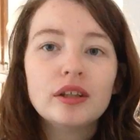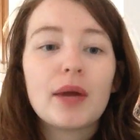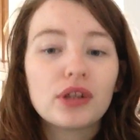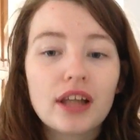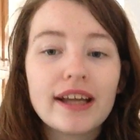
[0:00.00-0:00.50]
They
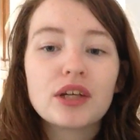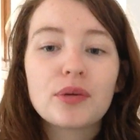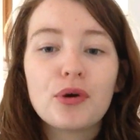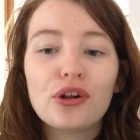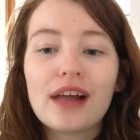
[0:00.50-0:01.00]
were
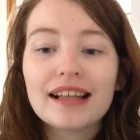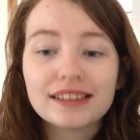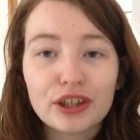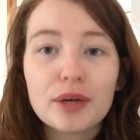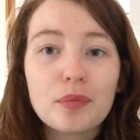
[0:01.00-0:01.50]
likable
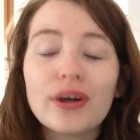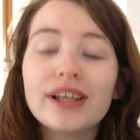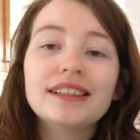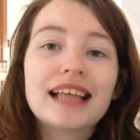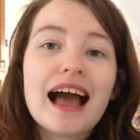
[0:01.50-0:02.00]
at certain
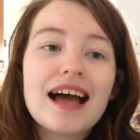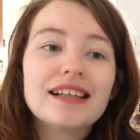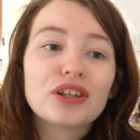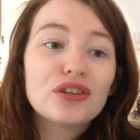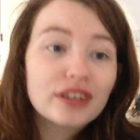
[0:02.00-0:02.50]
points
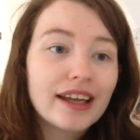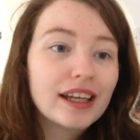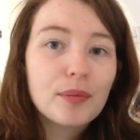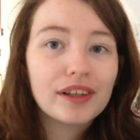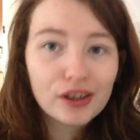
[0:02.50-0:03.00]
and
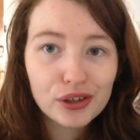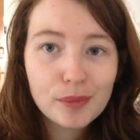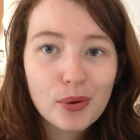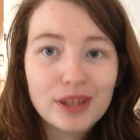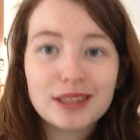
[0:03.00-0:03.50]
unlikable at
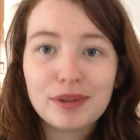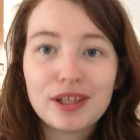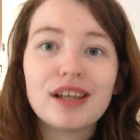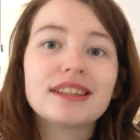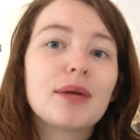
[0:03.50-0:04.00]
other points
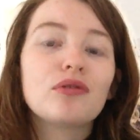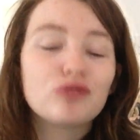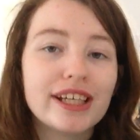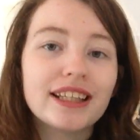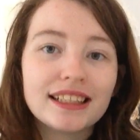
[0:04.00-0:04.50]
because they were
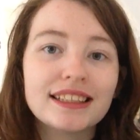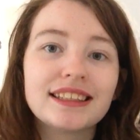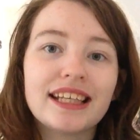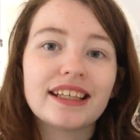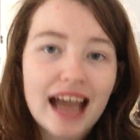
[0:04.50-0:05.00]

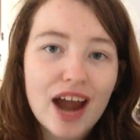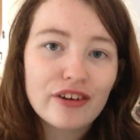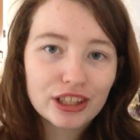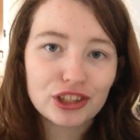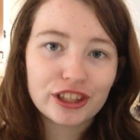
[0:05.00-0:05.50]
realistic
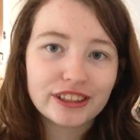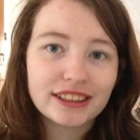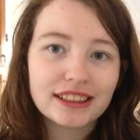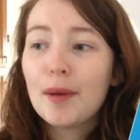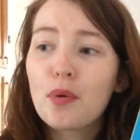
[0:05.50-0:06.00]
characters.
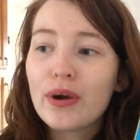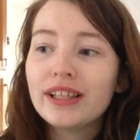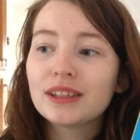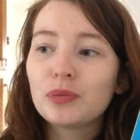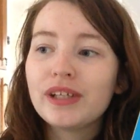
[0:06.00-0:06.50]
At
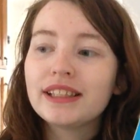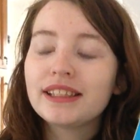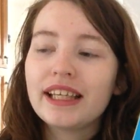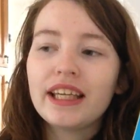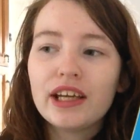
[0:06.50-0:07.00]
points we
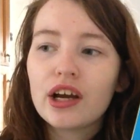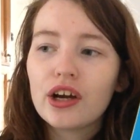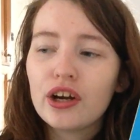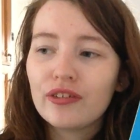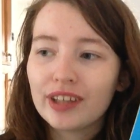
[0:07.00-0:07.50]
see
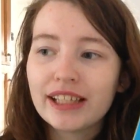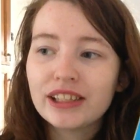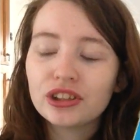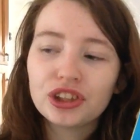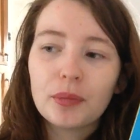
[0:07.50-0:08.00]
her
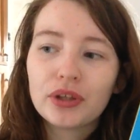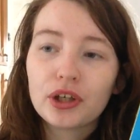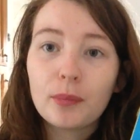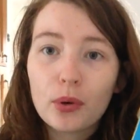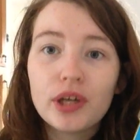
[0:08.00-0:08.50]
relationship with
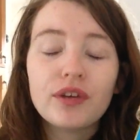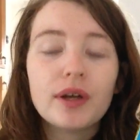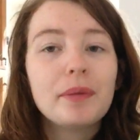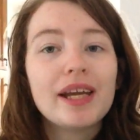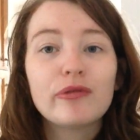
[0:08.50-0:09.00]
her
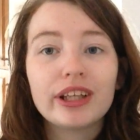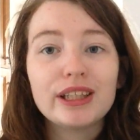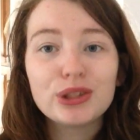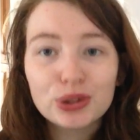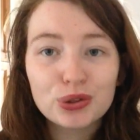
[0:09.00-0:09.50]
boyfriend being
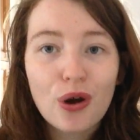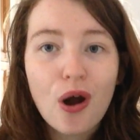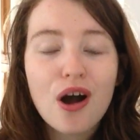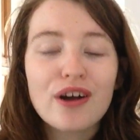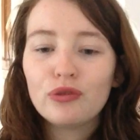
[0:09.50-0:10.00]
really
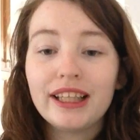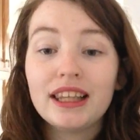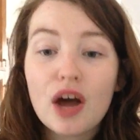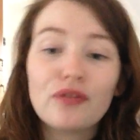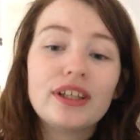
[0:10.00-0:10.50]
strong, really
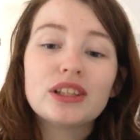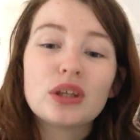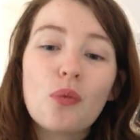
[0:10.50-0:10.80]
lovely to